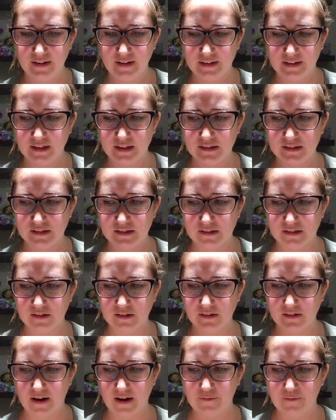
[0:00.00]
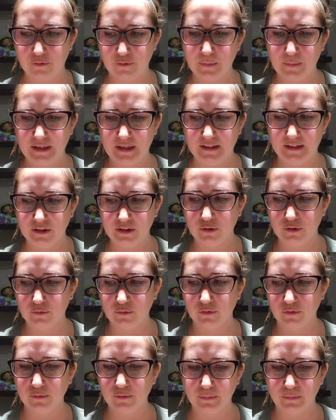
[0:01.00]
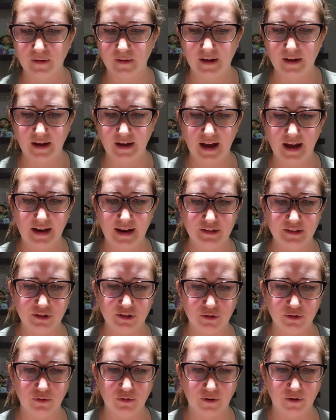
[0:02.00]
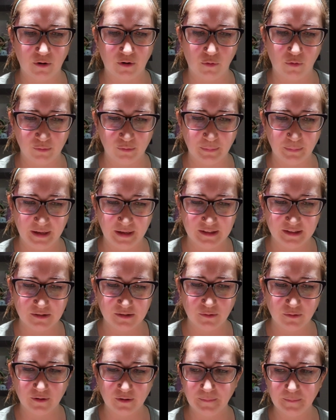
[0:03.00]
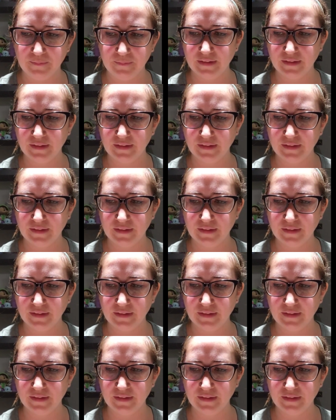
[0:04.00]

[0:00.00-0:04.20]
because everybody in the group had to do their own pet store.